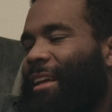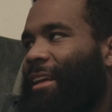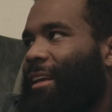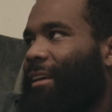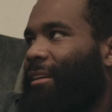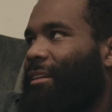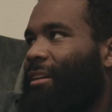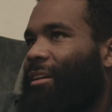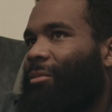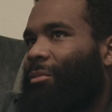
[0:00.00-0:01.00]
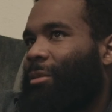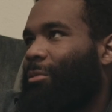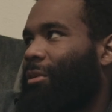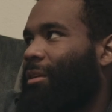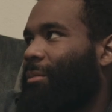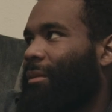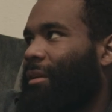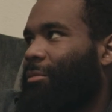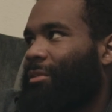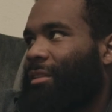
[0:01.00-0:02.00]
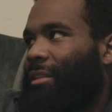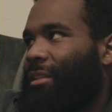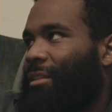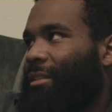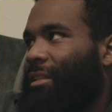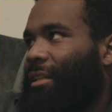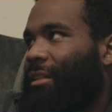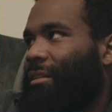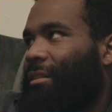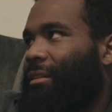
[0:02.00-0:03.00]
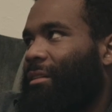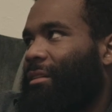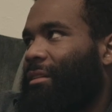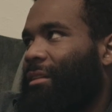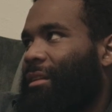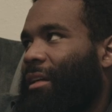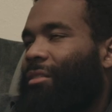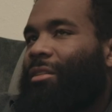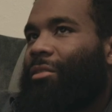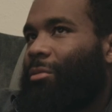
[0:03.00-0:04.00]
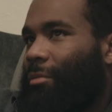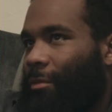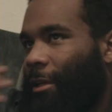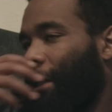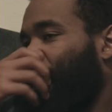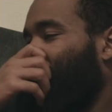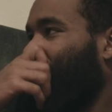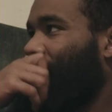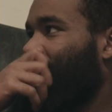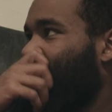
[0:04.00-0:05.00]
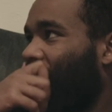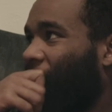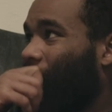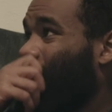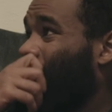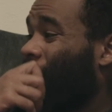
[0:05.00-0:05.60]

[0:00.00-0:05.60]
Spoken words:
And God, I woke up and he said, I had talked to a friend and they said,